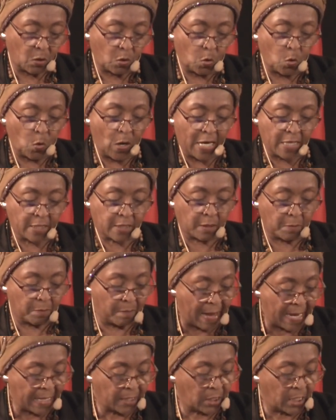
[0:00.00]
who has the
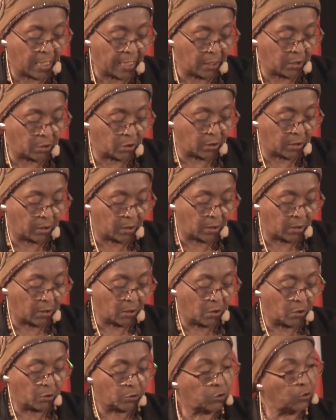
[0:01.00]
mandate
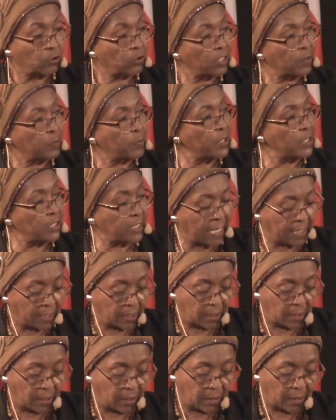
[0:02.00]
to
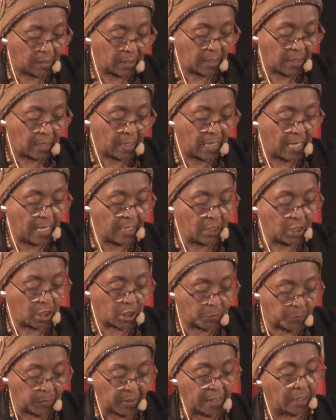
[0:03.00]
represent and
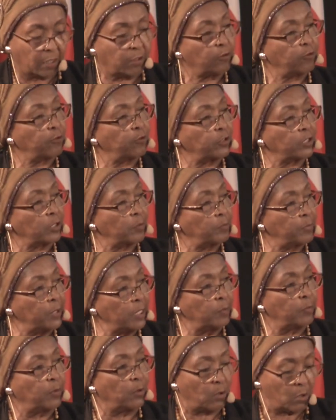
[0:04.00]
speak for the
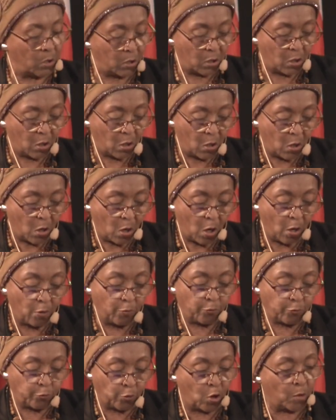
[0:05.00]
people
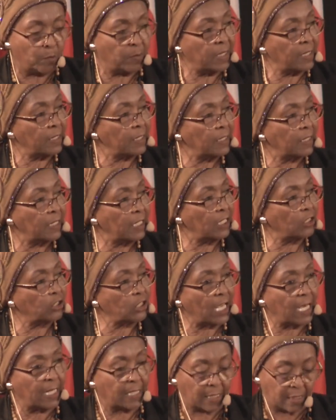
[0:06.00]
of former
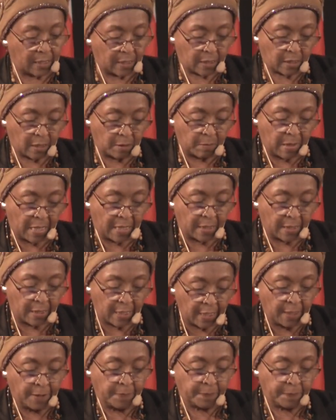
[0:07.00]
Italian Somalia